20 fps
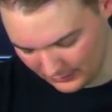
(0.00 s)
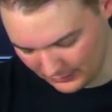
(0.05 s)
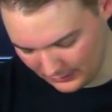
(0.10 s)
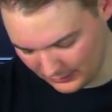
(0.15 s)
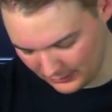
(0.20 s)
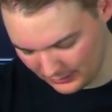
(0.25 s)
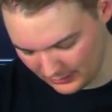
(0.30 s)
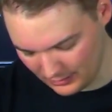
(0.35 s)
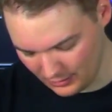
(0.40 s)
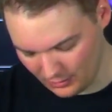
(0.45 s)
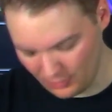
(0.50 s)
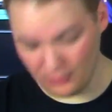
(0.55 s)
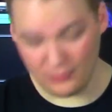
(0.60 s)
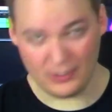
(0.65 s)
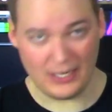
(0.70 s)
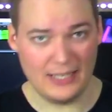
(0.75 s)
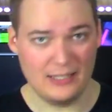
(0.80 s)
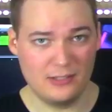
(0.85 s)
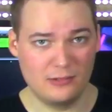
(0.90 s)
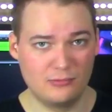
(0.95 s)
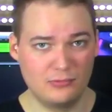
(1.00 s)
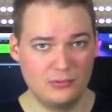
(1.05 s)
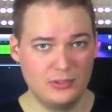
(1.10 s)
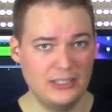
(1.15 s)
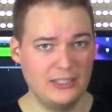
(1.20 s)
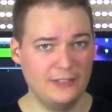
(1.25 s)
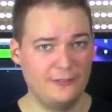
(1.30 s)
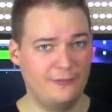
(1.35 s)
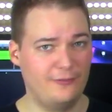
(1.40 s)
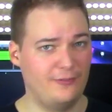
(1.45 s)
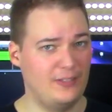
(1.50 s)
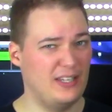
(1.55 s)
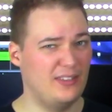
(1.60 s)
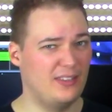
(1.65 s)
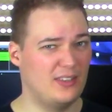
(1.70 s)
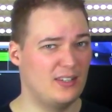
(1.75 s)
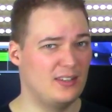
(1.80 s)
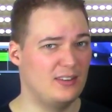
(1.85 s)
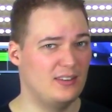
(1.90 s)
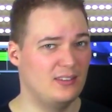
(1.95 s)
So I don't really
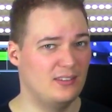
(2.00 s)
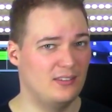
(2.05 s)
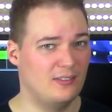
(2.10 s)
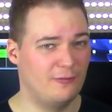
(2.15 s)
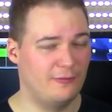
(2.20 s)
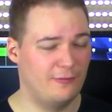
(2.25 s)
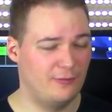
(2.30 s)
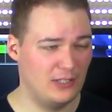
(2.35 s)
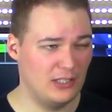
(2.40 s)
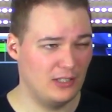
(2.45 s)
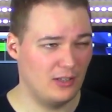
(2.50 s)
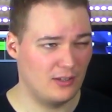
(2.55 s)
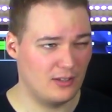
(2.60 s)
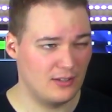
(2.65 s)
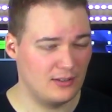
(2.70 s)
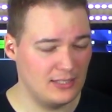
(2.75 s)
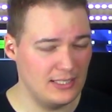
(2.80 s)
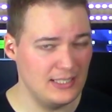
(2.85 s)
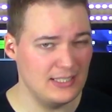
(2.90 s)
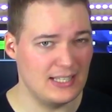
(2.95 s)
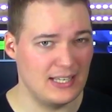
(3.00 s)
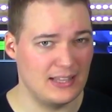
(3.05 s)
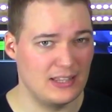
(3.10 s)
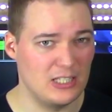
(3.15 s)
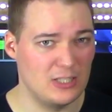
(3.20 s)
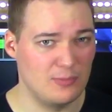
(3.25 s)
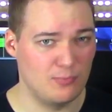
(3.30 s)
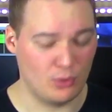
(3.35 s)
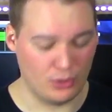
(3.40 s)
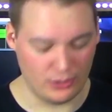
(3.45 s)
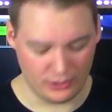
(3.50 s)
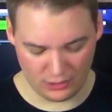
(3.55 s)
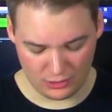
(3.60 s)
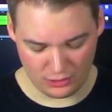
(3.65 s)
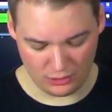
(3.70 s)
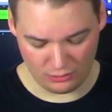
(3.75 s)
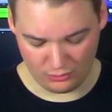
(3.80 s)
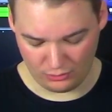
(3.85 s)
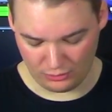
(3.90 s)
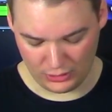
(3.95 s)
feel the need at this point
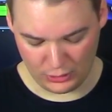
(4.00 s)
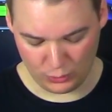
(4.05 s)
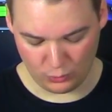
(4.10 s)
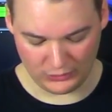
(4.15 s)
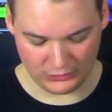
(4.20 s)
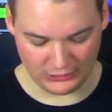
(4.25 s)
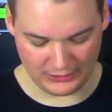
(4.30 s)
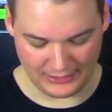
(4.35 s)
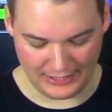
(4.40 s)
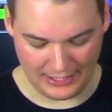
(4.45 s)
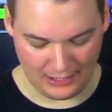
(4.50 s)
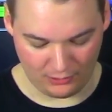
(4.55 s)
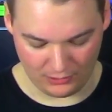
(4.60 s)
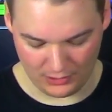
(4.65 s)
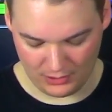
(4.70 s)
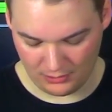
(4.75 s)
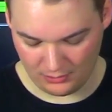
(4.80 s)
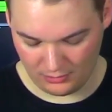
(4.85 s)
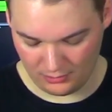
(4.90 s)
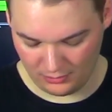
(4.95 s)
to switch it out.